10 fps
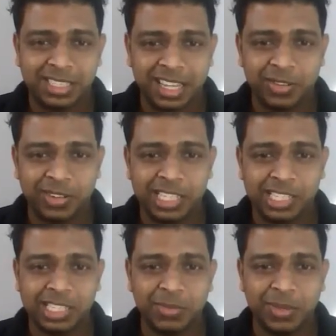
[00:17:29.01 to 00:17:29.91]
kind of
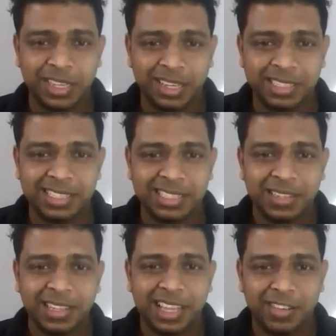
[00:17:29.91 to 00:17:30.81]
disturbing us,
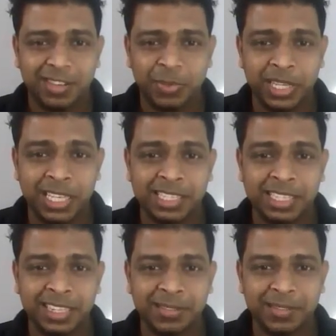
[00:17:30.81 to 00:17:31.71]
our peace
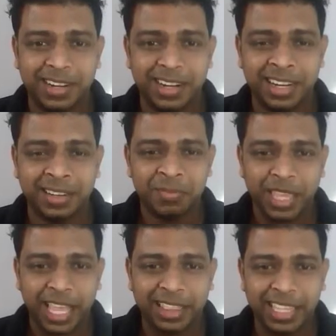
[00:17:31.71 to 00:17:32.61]
here, right?
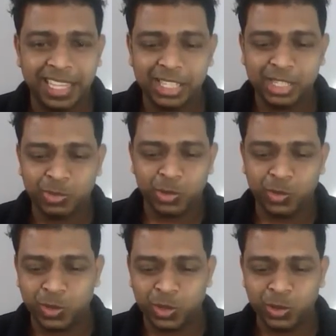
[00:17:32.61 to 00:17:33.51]
And they just
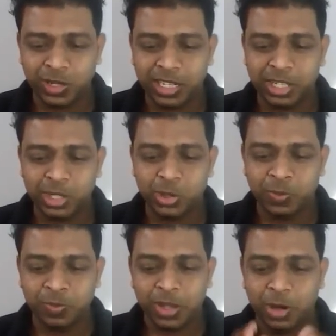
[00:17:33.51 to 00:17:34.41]
learn
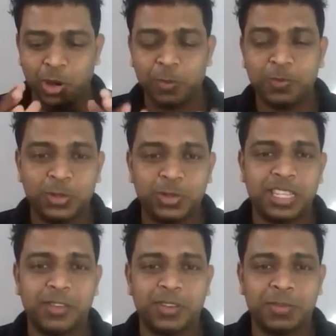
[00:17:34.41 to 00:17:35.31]
to hop to
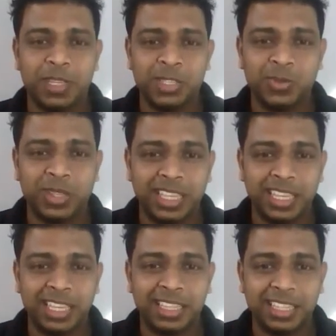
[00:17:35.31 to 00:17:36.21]
safety. Means when
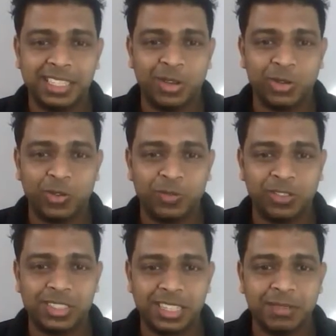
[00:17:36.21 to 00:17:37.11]
they hear the sound of
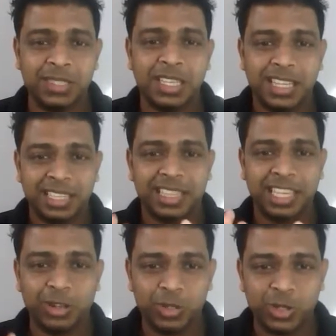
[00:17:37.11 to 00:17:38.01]
footsteps,
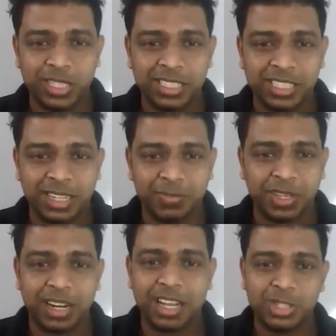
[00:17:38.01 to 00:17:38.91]
they also just
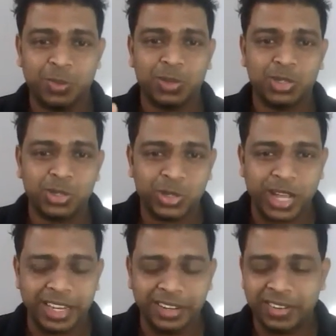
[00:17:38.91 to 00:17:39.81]
jump. Grasshoppers also
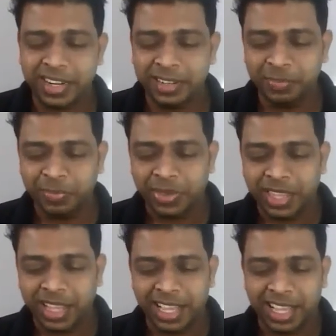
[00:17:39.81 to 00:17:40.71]
hide, right?
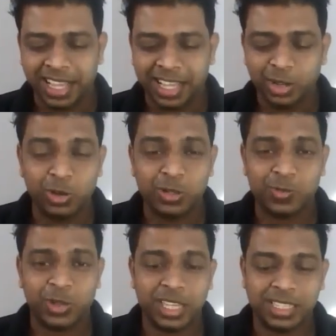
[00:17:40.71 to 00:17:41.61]
Goes
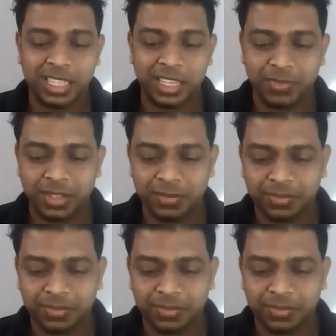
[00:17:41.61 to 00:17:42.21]
for their safety.